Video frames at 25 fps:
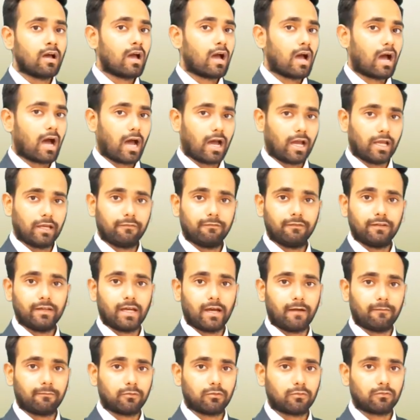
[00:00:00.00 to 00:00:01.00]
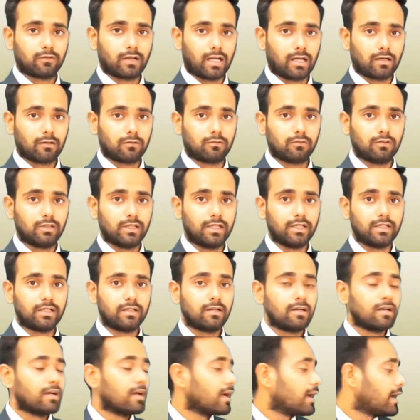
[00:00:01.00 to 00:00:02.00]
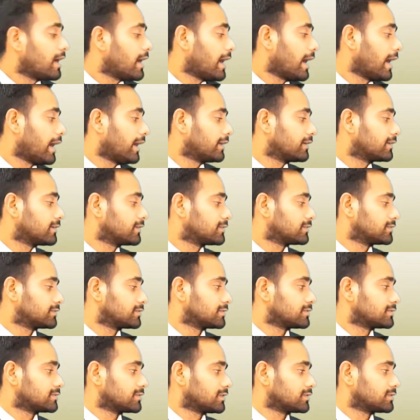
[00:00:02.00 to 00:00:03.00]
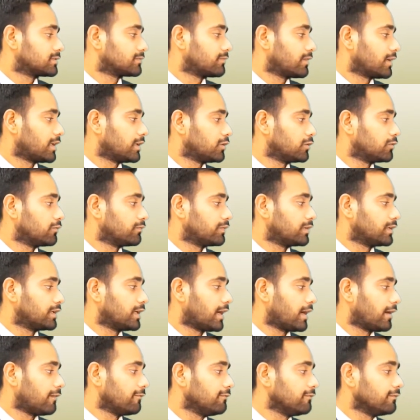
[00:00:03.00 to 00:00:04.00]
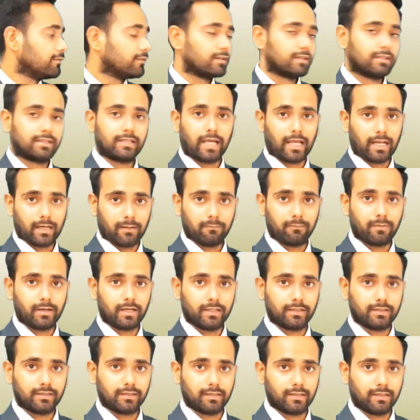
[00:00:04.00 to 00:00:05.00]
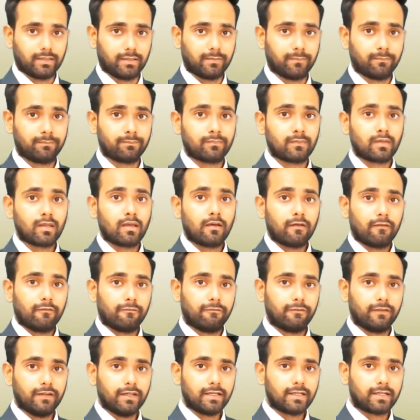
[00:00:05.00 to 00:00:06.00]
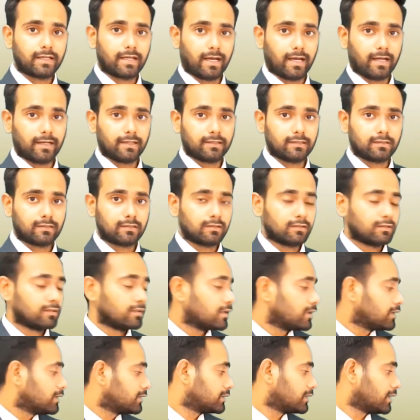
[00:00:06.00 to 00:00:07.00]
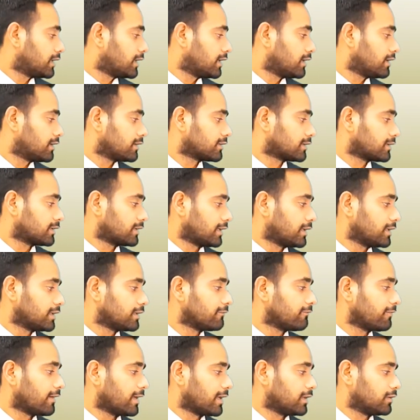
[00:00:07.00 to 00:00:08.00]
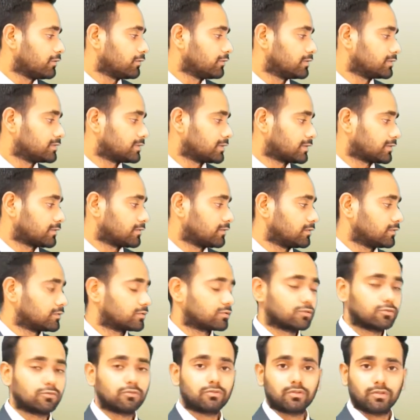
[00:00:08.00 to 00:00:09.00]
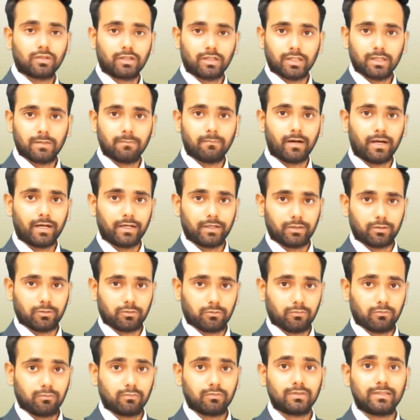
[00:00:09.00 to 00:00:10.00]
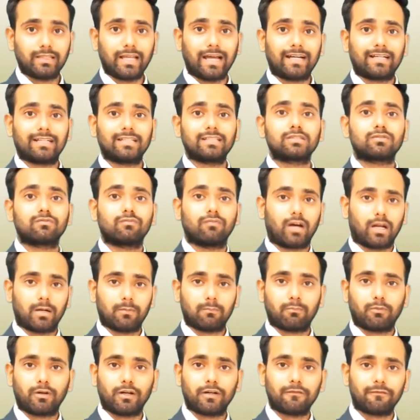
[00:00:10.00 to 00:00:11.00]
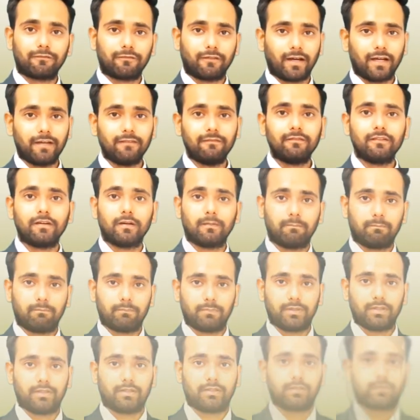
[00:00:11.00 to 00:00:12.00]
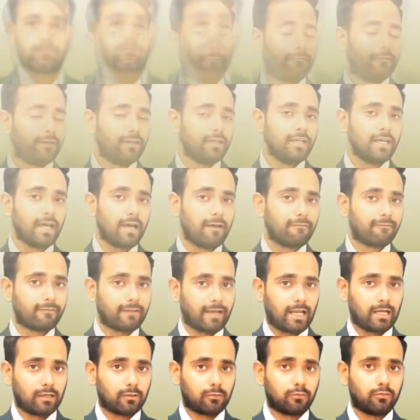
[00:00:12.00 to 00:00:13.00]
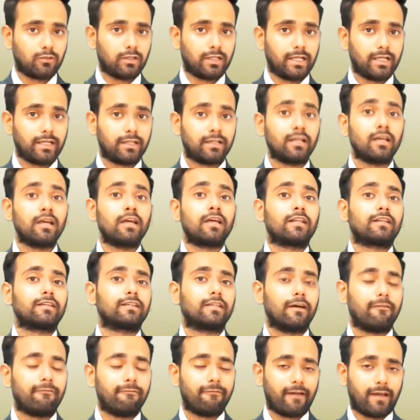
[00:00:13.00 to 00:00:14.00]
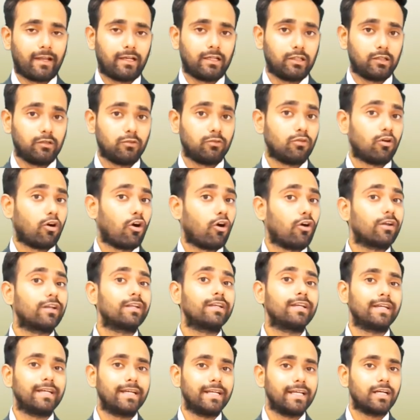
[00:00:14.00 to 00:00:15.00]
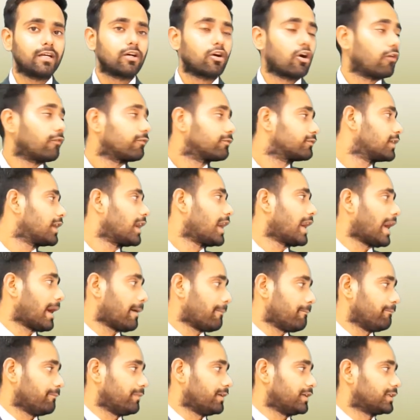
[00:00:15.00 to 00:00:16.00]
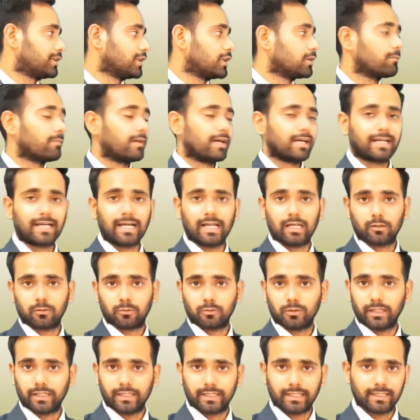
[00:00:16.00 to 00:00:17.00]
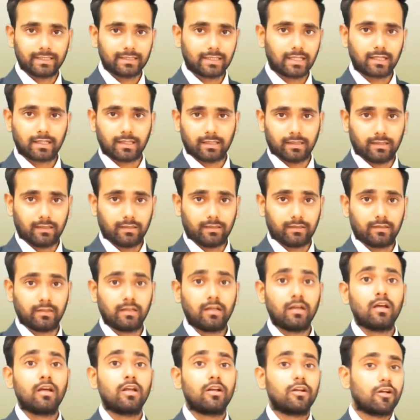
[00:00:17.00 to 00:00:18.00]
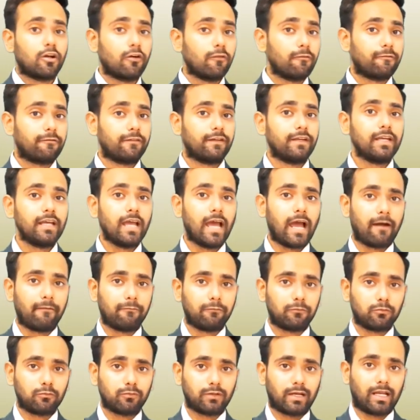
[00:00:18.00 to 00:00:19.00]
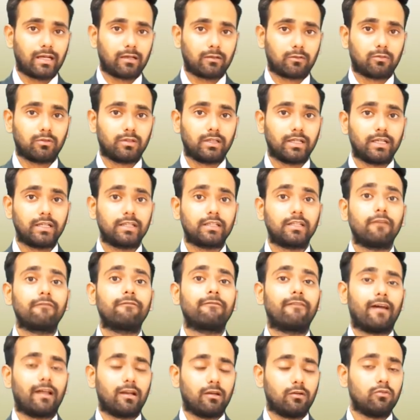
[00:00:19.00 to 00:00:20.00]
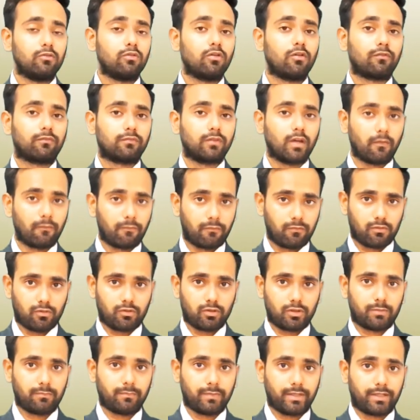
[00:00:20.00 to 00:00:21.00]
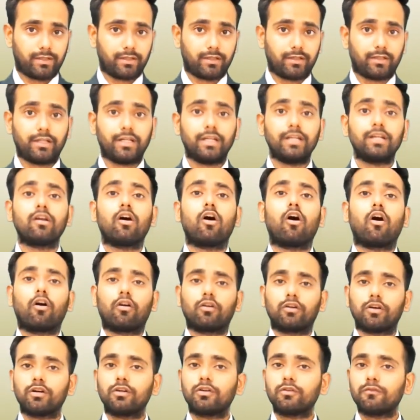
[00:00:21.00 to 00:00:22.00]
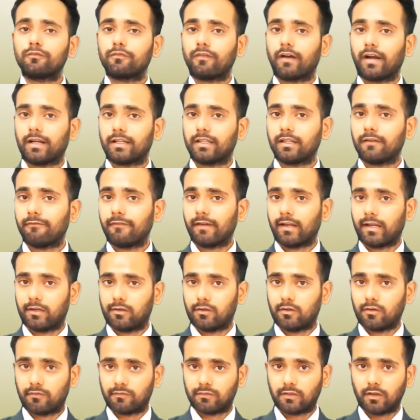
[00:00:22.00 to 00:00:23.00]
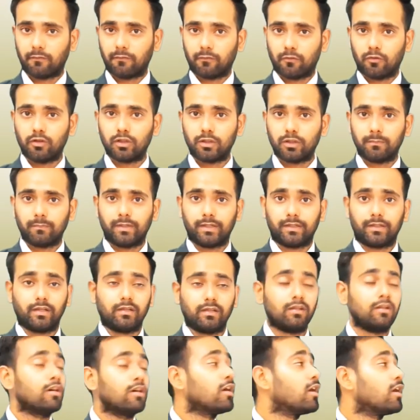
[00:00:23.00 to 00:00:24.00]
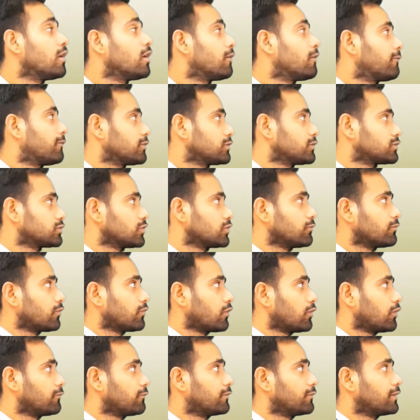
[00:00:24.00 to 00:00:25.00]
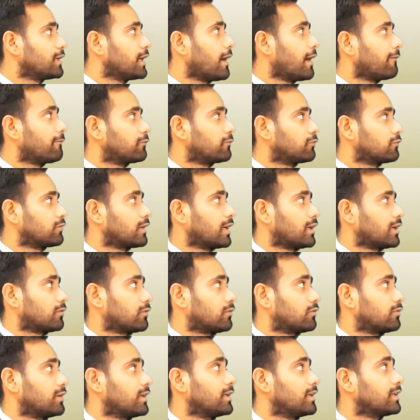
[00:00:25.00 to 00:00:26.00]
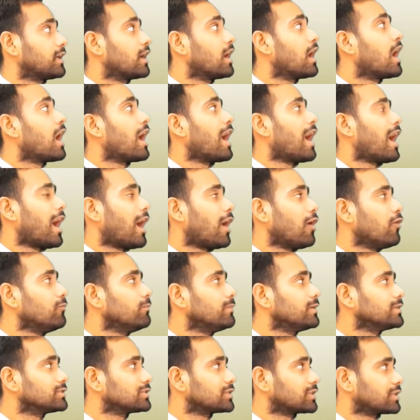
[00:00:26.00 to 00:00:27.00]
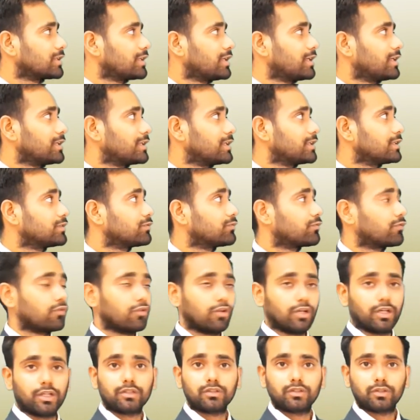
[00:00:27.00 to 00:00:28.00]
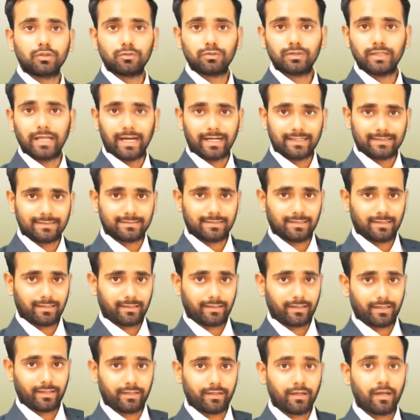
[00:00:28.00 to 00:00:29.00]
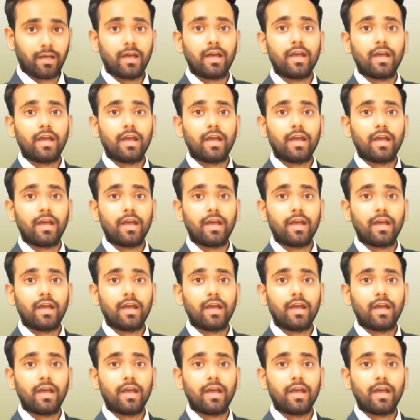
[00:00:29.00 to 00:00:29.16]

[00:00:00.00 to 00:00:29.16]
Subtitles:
I we have to calculate, and resistance value we have 10 by 3. We get the current value is equals to 3 by 2, that is 1.5 ampere. We have calculated the value or reading of the ammeter by calculating the current. Now we have to calculate the value of the voltmeter. In order to find the value of the voltmeter, first of all we have to calculate how much current is flowing through that circuit.